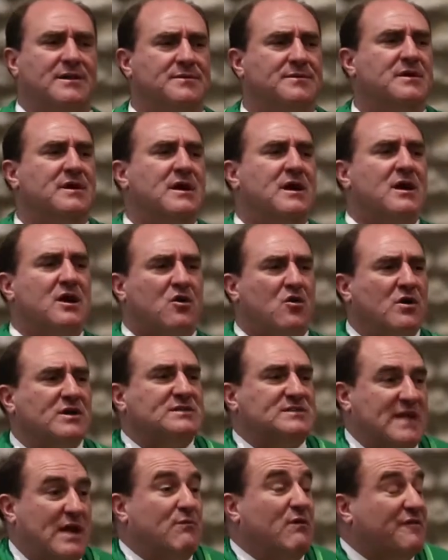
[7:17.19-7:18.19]
Of
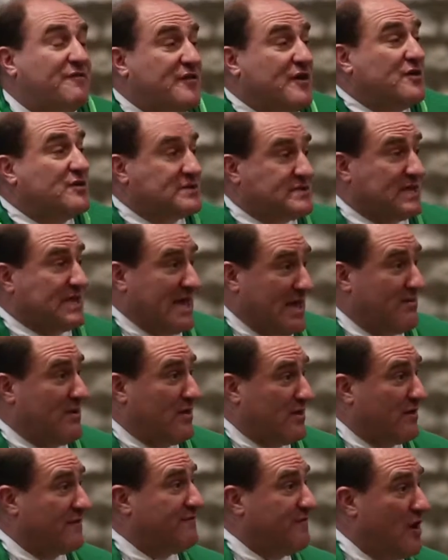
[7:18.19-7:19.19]
course, they refused to give me
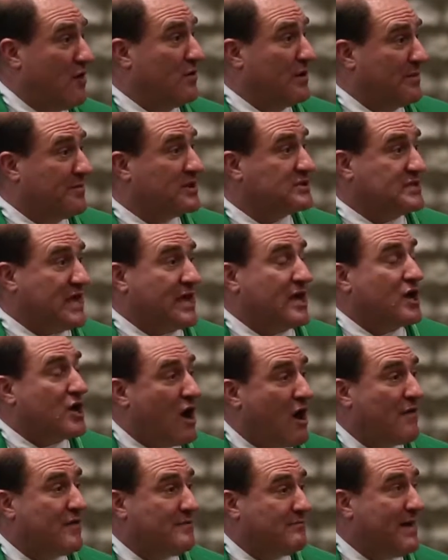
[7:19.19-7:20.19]
their phone number so I can
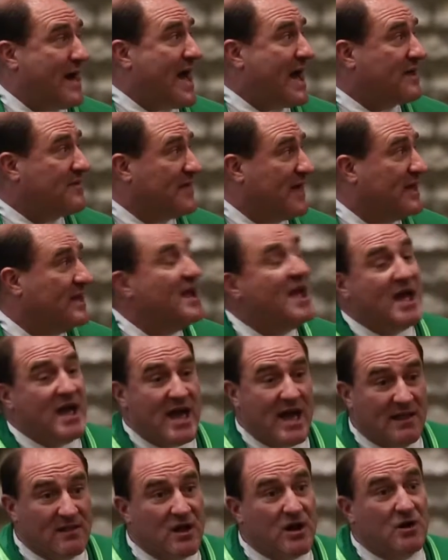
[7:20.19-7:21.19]
call them back that,
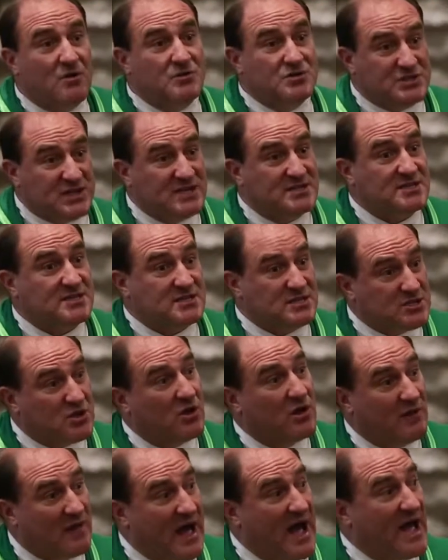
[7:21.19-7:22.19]
hello, Jesus is
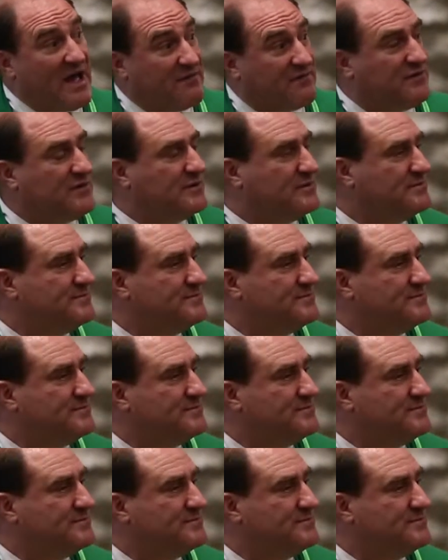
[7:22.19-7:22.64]
still alive.